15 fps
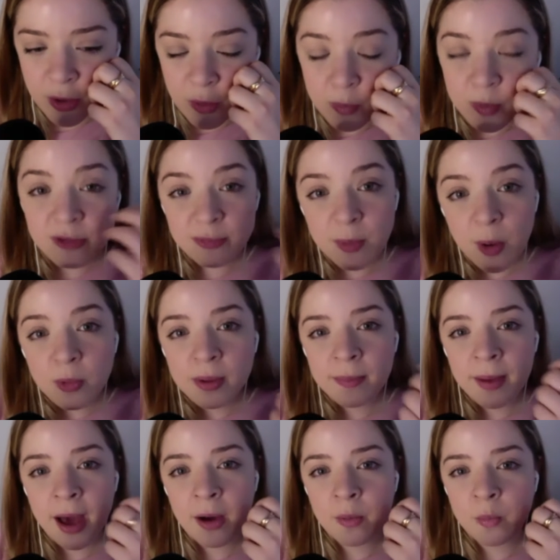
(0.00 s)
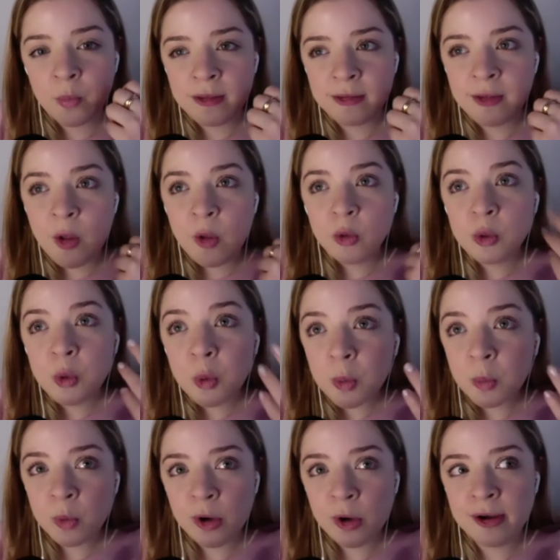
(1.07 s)
we spoke about was your
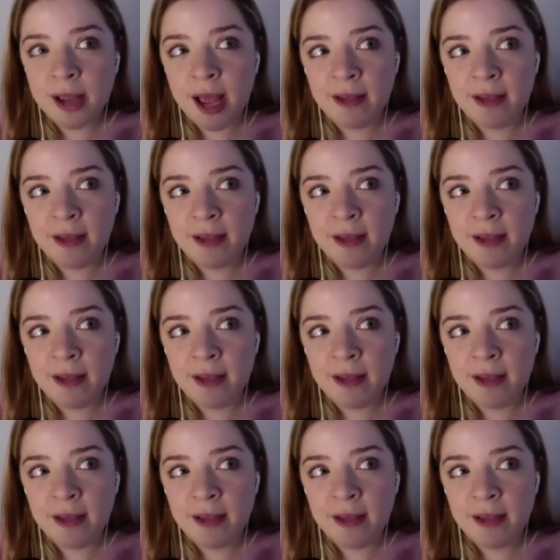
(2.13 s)
work